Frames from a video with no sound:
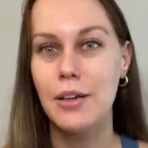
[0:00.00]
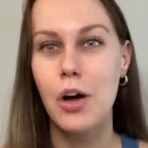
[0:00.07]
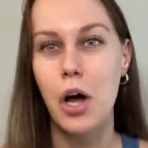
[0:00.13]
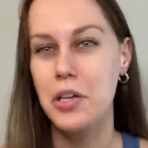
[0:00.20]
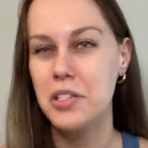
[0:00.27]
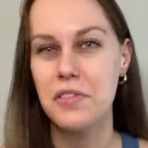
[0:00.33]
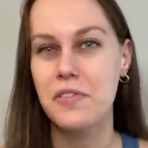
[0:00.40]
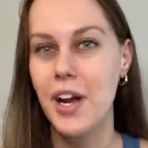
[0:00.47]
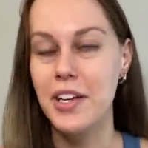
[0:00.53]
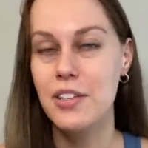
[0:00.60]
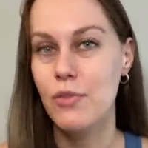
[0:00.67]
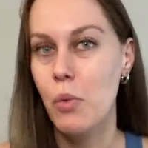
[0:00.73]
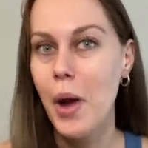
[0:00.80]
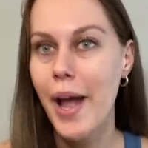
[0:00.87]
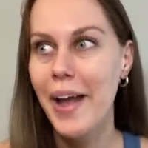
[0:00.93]
cost
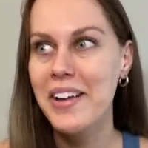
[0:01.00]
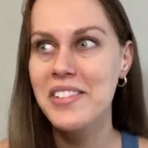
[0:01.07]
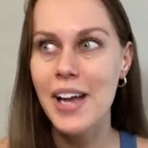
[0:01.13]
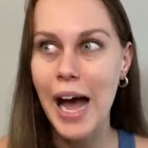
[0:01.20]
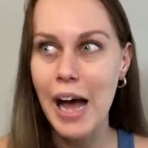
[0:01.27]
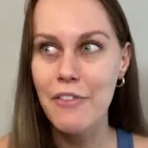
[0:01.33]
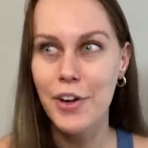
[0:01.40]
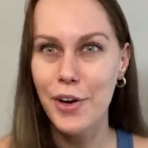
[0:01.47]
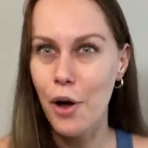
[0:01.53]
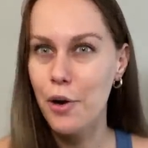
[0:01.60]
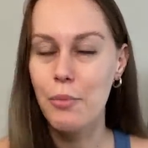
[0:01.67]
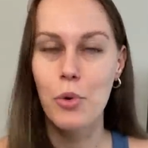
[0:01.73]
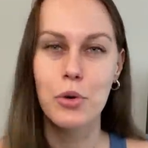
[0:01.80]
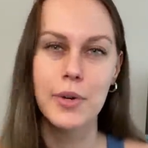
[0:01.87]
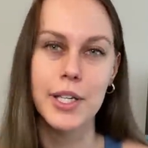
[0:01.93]
effective way to have it on a
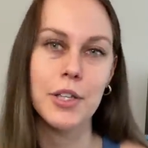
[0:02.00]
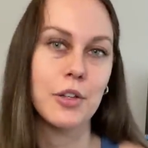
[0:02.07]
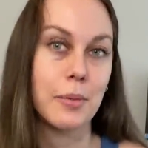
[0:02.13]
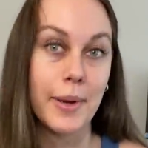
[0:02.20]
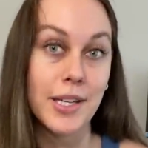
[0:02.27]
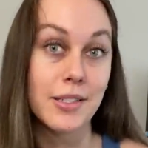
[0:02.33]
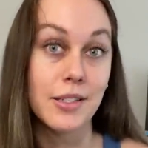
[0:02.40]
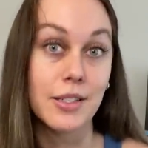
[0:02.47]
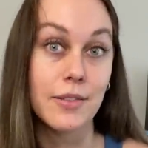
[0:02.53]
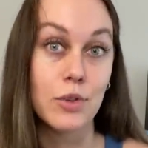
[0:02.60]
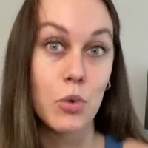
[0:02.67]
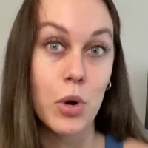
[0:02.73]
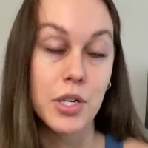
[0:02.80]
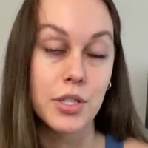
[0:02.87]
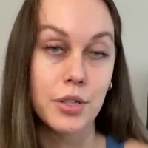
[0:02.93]
more regular basis if
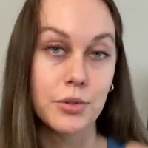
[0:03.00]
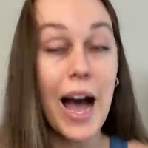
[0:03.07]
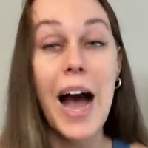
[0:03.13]
you want to.